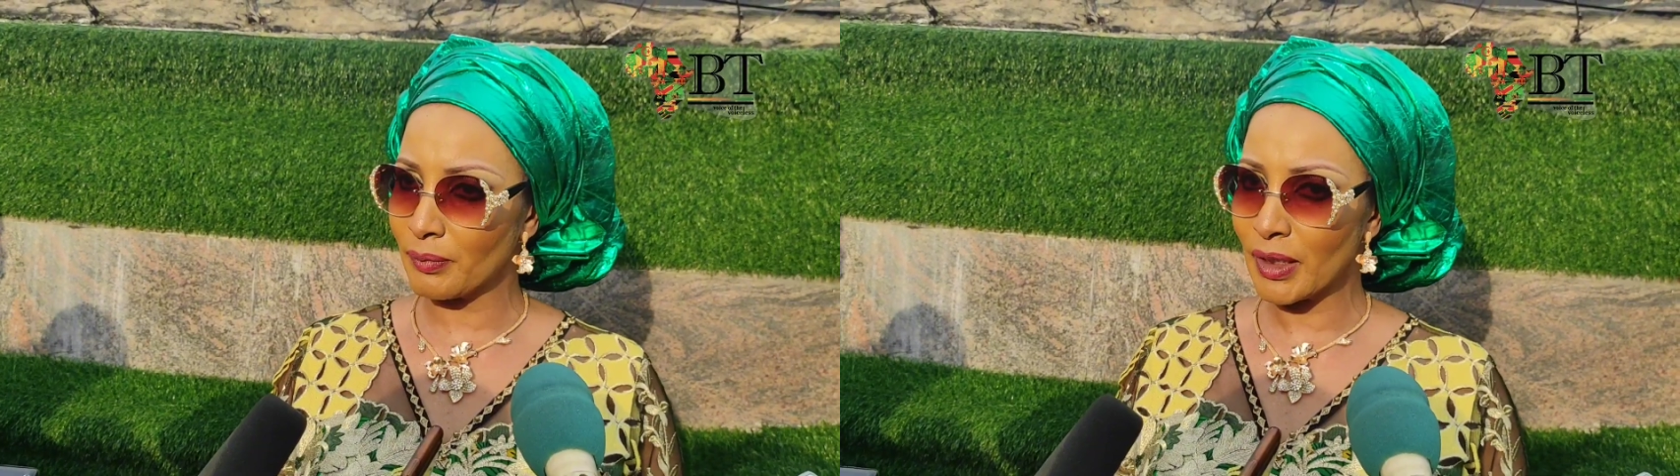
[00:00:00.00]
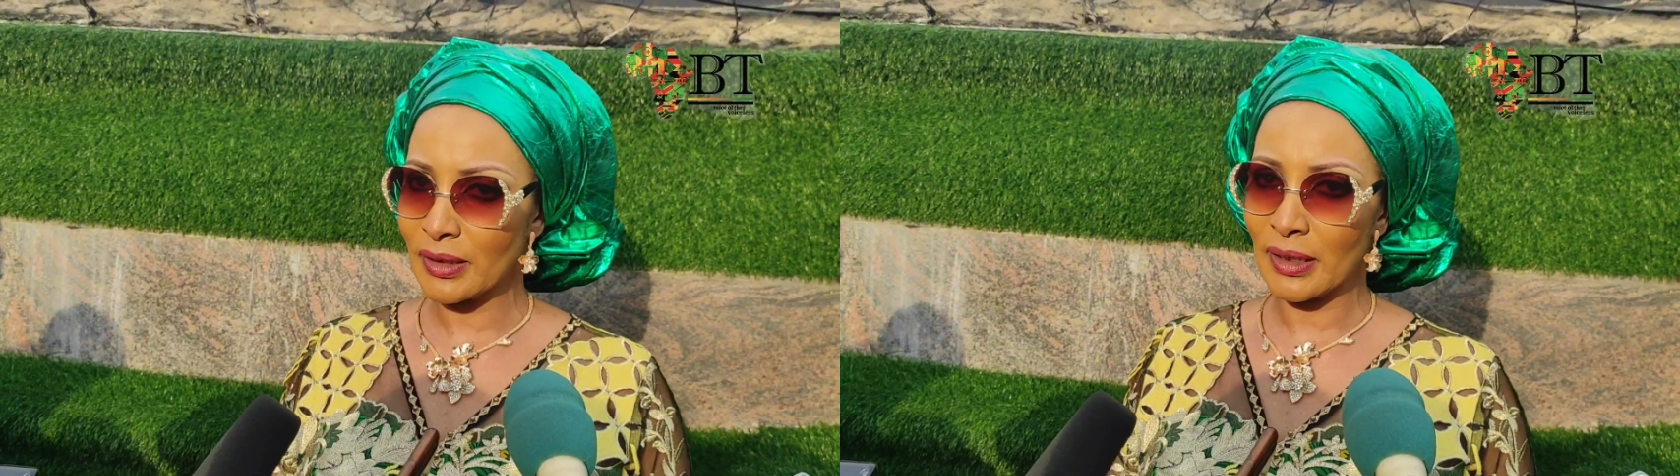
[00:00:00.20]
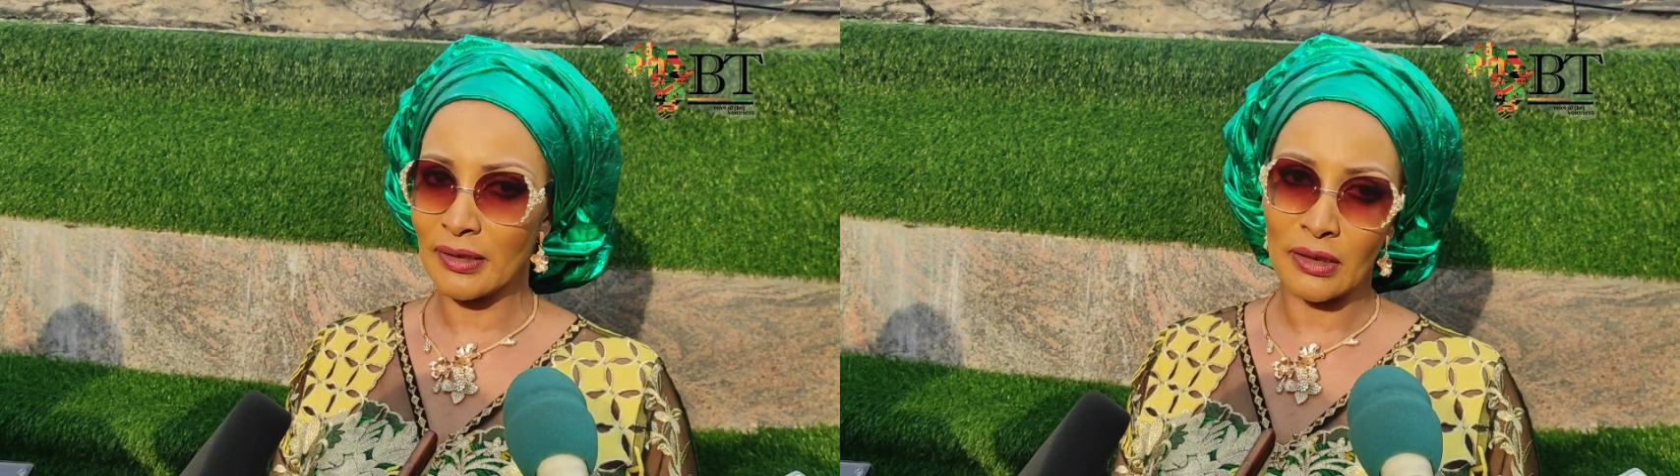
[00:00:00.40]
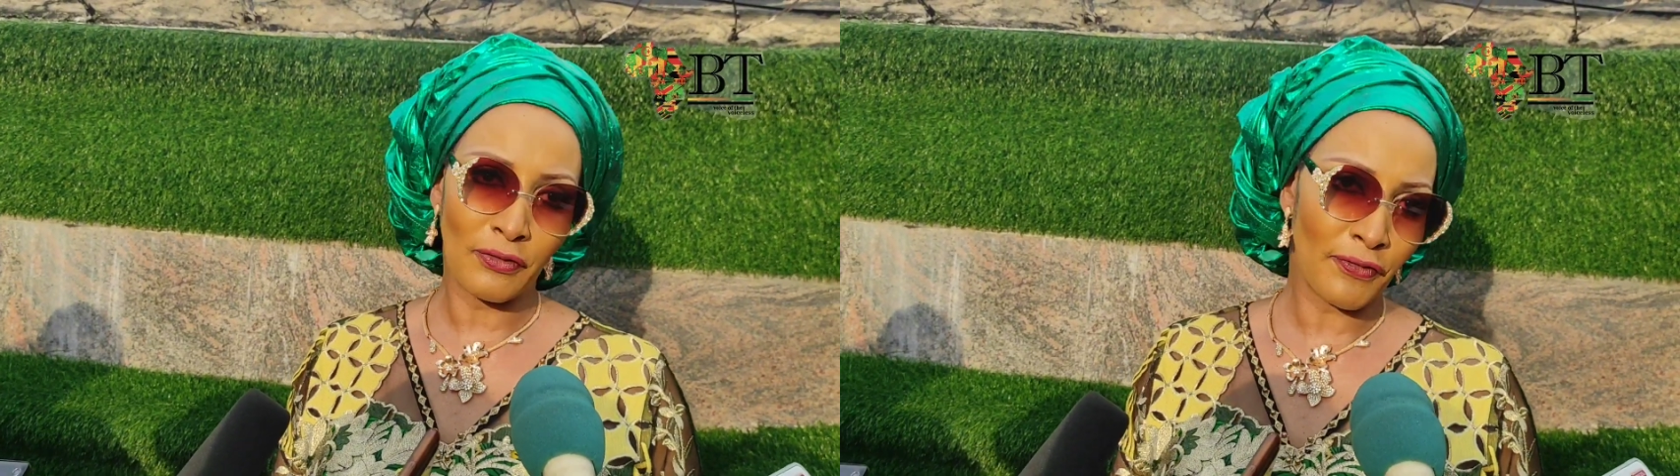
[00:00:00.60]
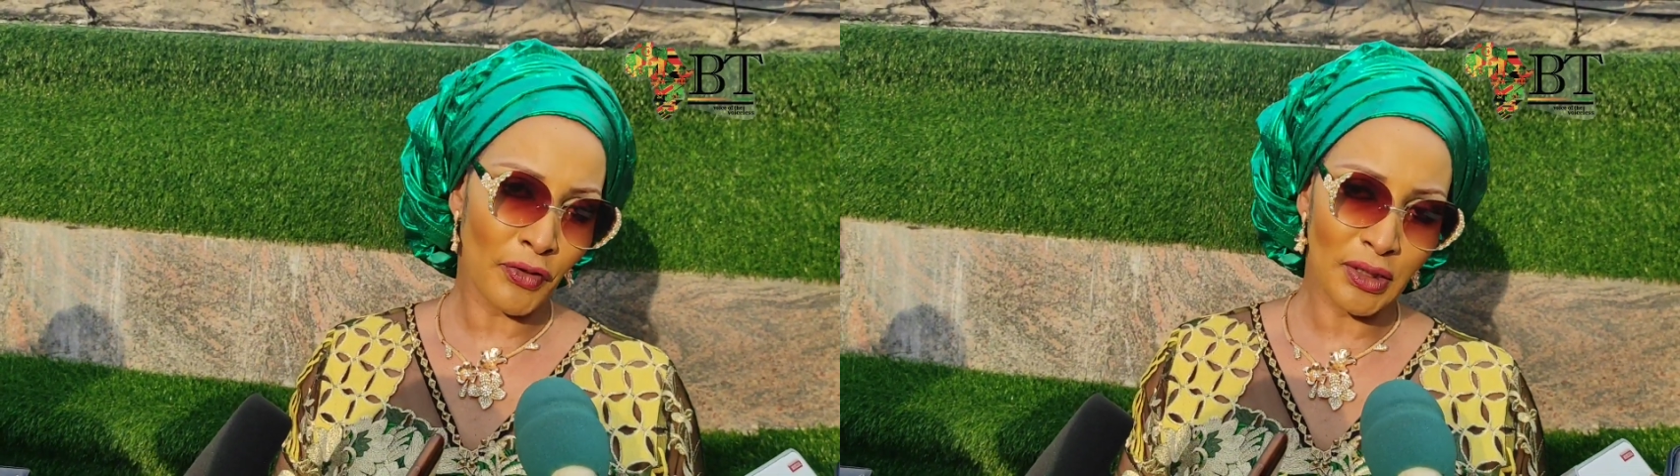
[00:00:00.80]
Médecins
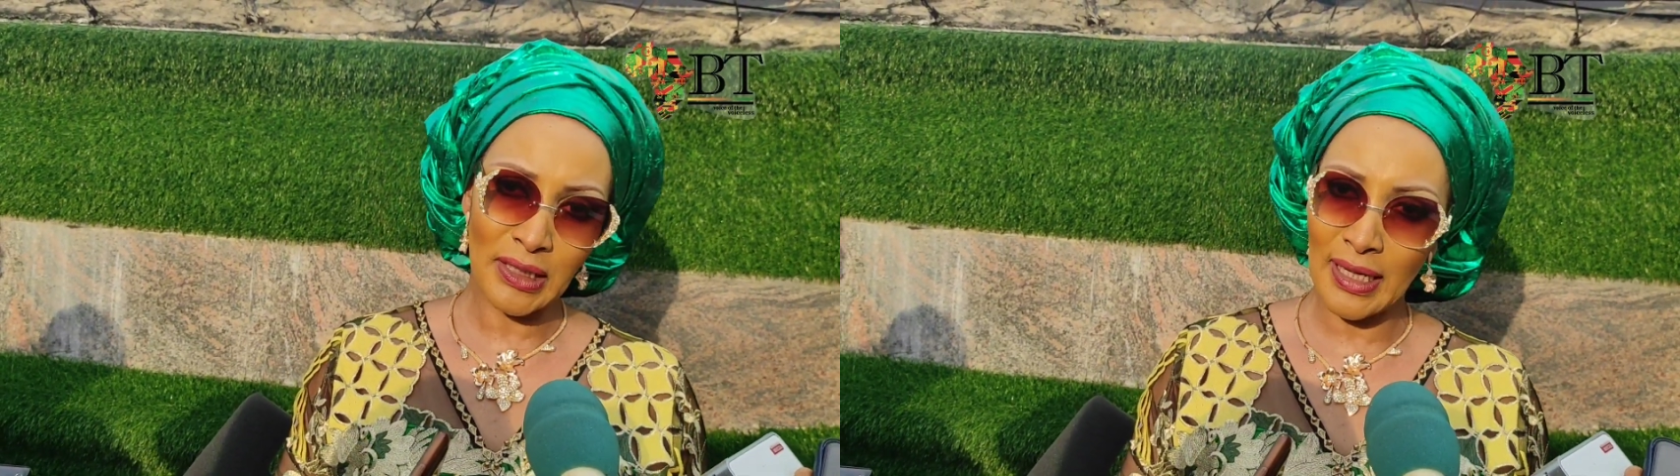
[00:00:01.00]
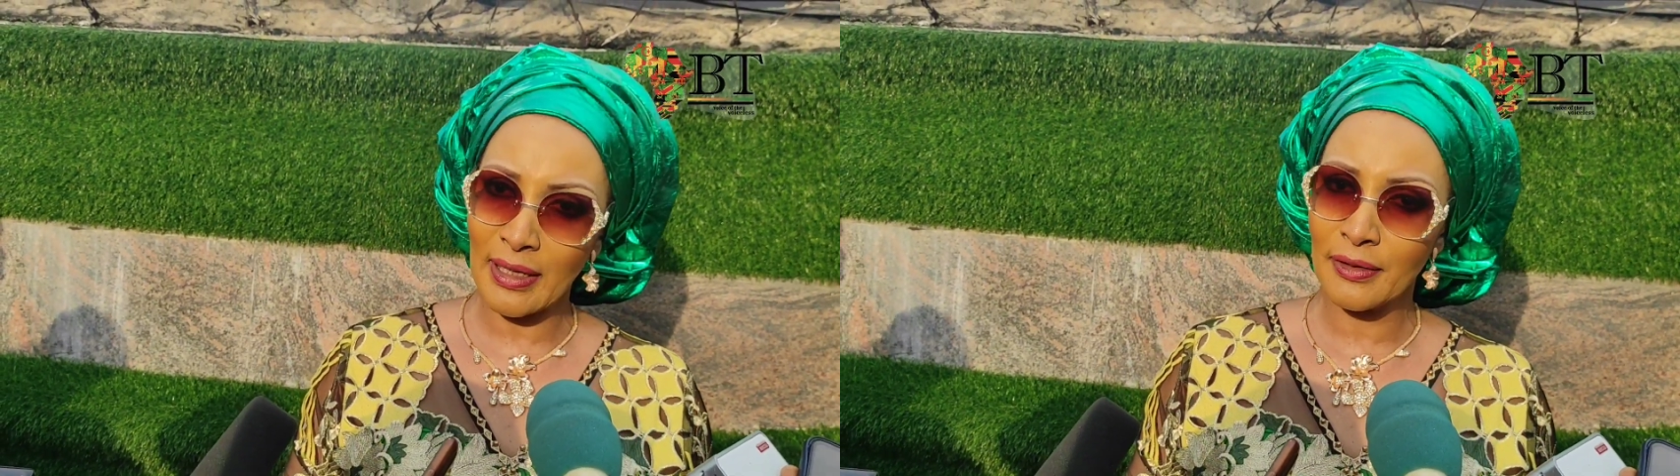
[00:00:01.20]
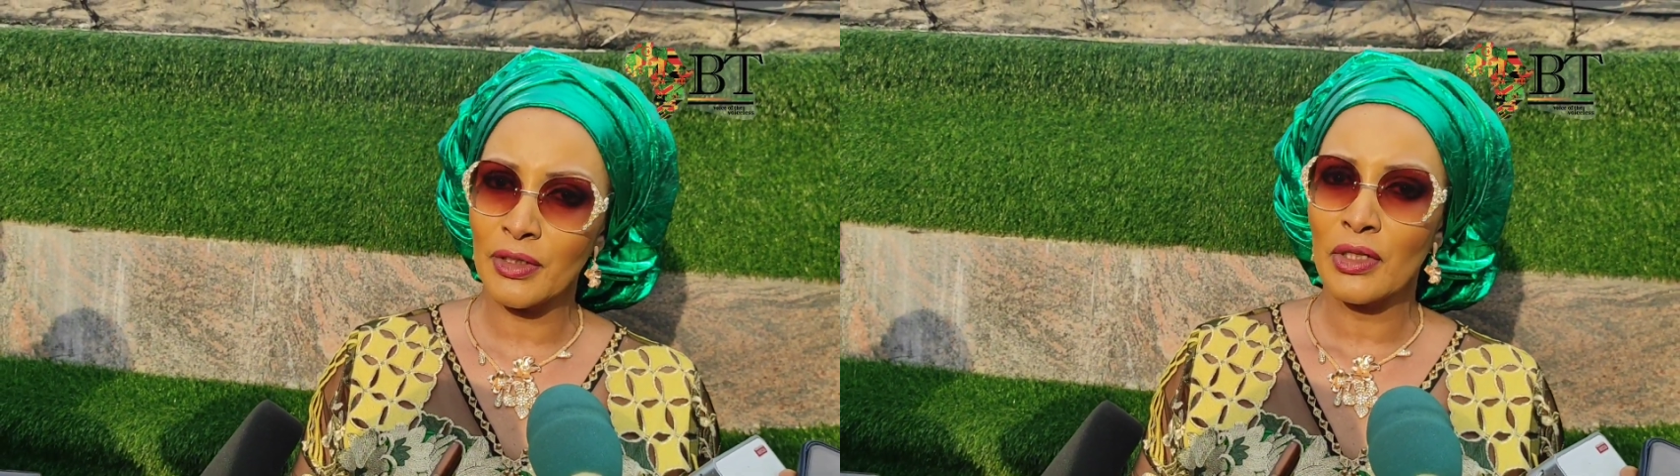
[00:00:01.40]
Sans Frontières.